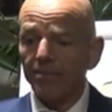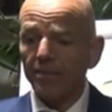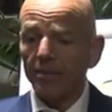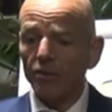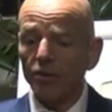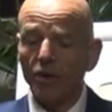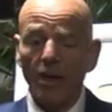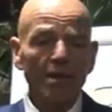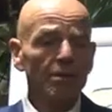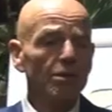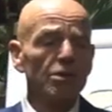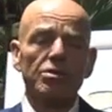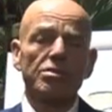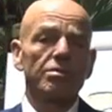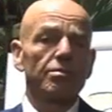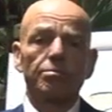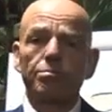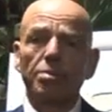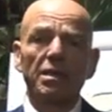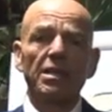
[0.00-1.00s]
So that
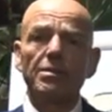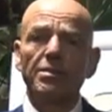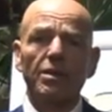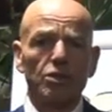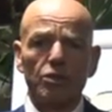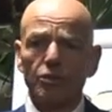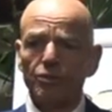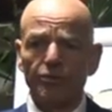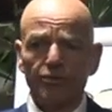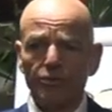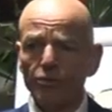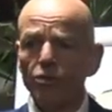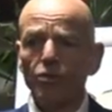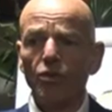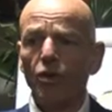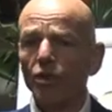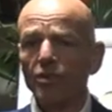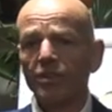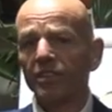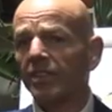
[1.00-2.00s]
was pretty much a
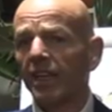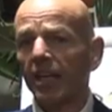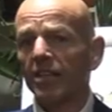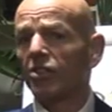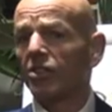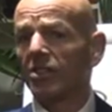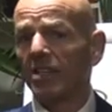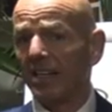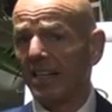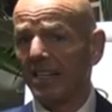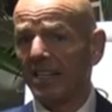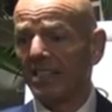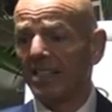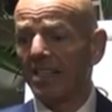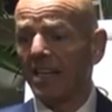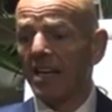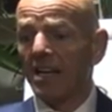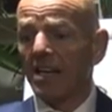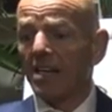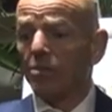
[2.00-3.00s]
full-on schedule,
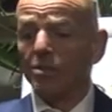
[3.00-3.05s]
guys,